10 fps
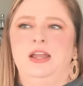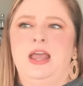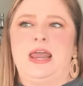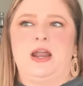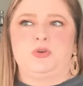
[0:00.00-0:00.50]

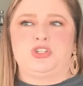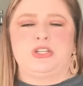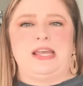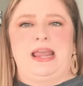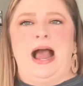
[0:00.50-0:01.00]
And I was
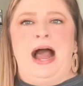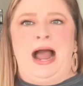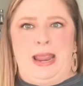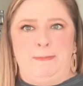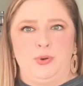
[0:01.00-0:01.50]
just like
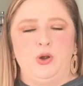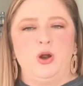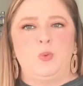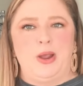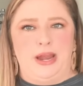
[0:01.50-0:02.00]
hyper
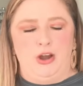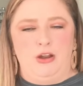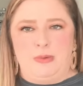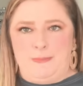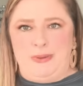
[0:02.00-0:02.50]
aware
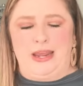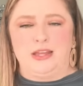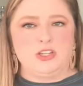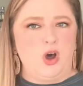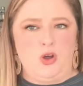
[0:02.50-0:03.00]
of my
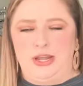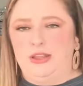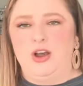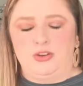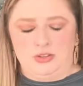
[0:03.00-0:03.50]
pants all day
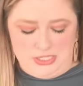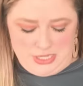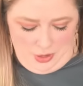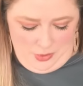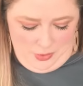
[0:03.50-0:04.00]
long.
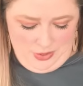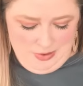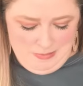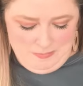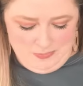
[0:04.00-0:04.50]
So,
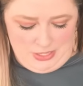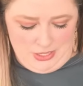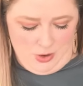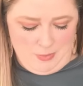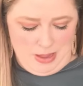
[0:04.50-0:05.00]
you
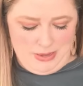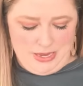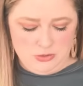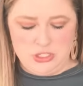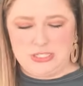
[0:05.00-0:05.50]
know, maybe
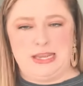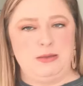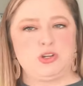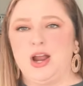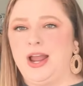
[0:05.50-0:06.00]
I'll just
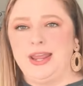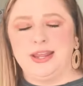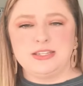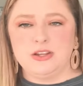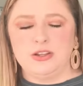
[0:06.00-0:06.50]
keep trying
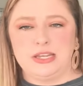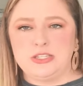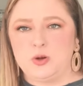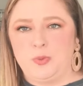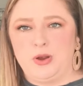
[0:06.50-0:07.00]
until it gets
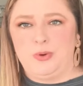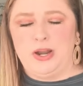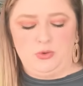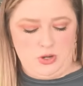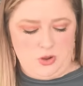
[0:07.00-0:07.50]
to a point where I
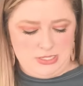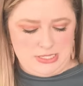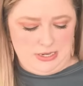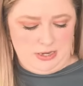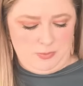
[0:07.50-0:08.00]
don't notice
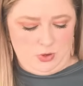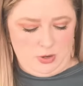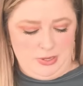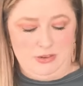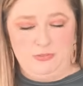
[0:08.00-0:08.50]
it anymore.
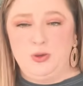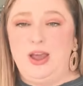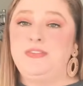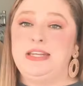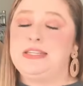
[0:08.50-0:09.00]
But if you
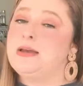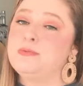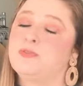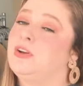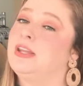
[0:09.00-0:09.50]
have any
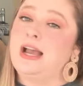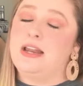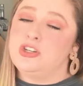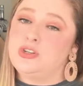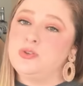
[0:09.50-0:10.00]
tips for the kind
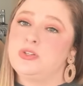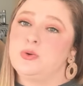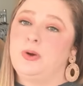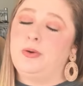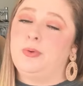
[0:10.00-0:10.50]
of shoes to
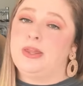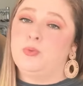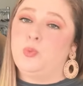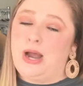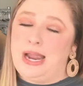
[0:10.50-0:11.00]
wear with
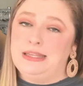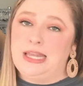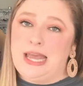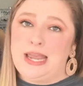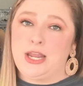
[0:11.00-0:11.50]
wide
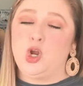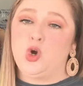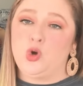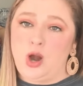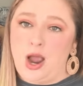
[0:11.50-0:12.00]
leg
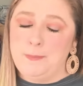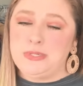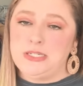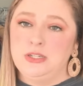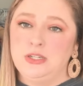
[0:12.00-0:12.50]

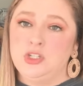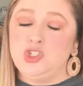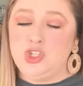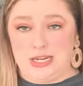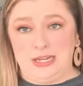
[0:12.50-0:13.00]
cropped
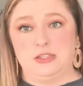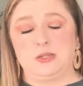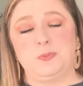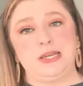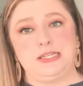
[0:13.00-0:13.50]
jeans,
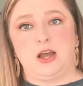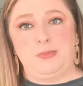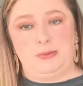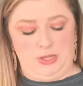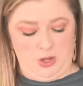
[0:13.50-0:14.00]
please
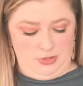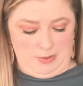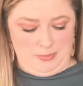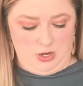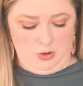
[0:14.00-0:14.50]
comment below and let
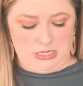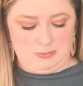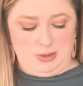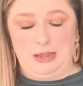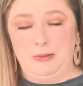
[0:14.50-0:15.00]
me know, because
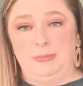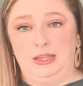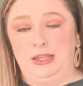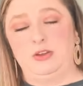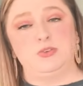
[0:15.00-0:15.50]
my
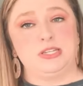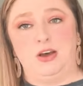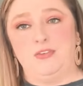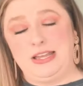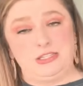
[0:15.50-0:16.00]
millennial
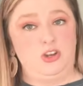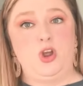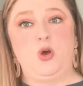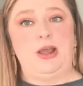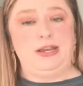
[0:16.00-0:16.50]
self has
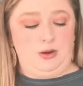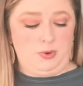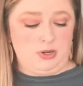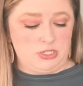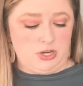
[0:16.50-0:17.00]
no idea
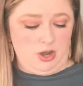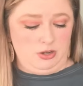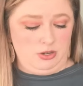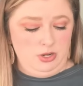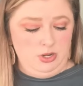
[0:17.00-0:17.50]
where to start.